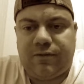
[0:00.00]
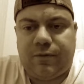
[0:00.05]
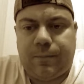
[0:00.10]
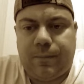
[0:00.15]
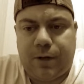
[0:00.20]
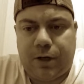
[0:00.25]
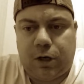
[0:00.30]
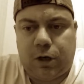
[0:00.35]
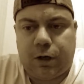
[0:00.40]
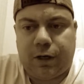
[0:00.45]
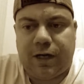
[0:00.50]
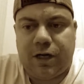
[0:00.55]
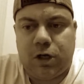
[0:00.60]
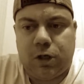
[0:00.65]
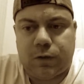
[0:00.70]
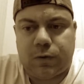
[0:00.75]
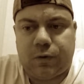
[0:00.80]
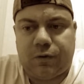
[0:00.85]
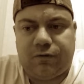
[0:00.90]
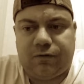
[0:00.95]
pitcher can
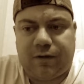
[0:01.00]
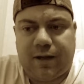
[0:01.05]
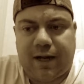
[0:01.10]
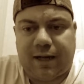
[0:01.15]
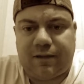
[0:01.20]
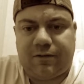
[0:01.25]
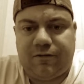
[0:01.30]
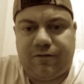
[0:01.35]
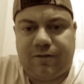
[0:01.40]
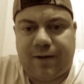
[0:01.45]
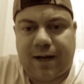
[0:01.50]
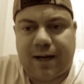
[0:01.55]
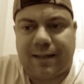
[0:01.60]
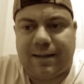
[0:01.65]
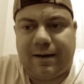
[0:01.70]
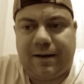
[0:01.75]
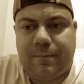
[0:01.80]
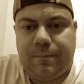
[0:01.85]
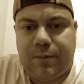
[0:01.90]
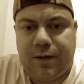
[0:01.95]
just reflect the fact
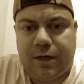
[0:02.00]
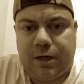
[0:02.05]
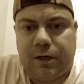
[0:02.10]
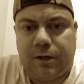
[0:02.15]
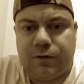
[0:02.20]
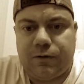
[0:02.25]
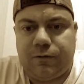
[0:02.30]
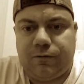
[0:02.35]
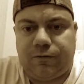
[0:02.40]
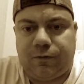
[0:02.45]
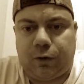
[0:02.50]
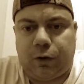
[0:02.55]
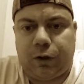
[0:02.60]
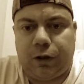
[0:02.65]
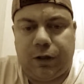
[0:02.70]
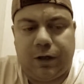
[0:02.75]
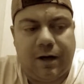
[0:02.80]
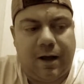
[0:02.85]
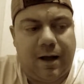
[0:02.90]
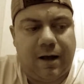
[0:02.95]
that he pitches for a
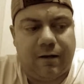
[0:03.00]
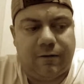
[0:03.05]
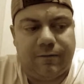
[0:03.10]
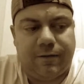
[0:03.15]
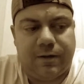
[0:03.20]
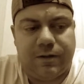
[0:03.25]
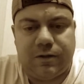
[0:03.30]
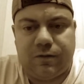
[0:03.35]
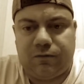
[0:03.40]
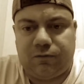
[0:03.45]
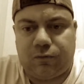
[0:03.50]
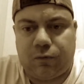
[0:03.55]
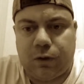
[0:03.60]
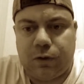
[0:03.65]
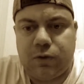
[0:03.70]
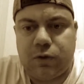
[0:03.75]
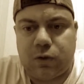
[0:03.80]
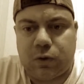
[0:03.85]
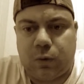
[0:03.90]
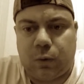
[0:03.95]
good offensive
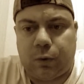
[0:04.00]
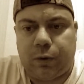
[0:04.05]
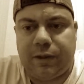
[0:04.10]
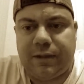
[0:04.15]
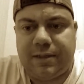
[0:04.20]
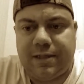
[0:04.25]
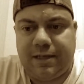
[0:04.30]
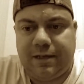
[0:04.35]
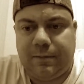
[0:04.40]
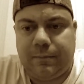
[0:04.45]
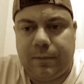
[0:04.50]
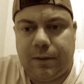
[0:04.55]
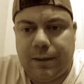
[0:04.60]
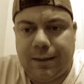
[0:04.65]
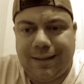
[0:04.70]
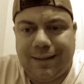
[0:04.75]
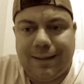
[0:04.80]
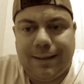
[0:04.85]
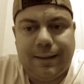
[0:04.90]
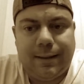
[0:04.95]
run-scoring team.
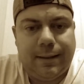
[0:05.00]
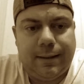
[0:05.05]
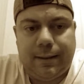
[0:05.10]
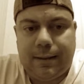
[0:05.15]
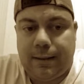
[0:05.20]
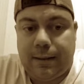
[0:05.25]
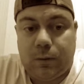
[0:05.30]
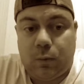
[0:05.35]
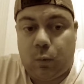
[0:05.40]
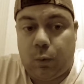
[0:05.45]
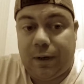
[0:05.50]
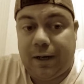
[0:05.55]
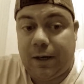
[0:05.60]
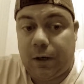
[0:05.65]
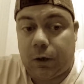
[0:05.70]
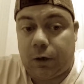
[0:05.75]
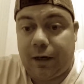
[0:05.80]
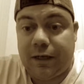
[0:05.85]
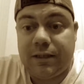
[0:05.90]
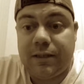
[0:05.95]
What
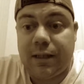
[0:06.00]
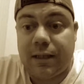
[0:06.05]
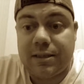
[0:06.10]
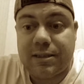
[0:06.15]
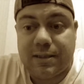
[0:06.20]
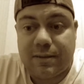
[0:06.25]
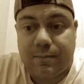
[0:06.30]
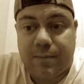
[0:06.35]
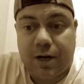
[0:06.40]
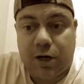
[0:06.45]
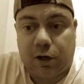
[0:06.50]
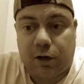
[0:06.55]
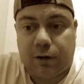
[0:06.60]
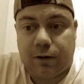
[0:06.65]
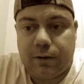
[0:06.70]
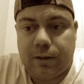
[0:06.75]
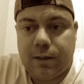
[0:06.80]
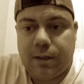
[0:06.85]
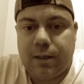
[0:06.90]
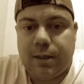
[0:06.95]
ERA doesn't measure
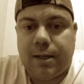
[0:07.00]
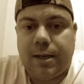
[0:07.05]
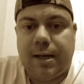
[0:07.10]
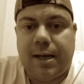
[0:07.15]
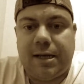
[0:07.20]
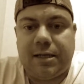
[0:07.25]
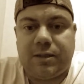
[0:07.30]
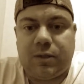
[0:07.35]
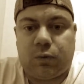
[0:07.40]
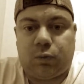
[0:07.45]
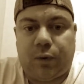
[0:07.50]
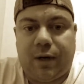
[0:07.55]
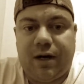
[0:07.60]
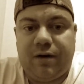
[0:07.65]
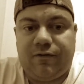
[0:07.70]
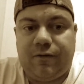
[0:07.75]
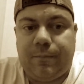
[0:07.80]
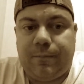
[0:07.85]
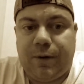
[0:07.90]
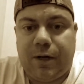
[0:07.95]
is the rate
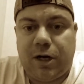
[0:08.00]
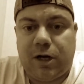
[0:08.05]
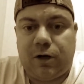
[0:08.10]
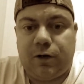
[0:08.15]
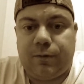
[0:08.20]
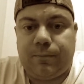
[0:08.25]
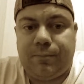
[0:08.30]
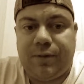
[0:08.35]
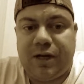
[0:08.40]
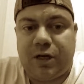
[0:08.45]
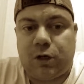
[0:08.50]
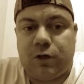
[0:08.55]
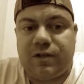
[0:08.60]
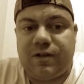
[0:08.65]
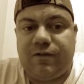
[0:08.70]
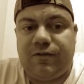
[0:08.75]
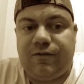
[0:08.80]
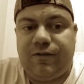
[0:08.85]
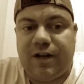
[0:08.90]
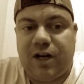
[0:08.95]
of the pitcher's
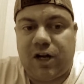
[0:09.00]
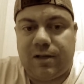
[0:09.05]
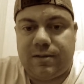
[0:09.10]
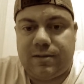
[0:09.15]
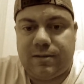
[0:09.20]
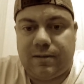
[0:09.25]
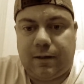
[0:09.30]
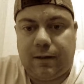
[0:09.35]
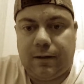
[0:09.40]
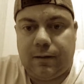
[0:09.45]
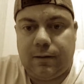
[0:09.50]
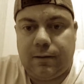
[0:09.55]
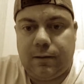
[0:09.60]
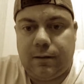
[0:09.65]
efficiency.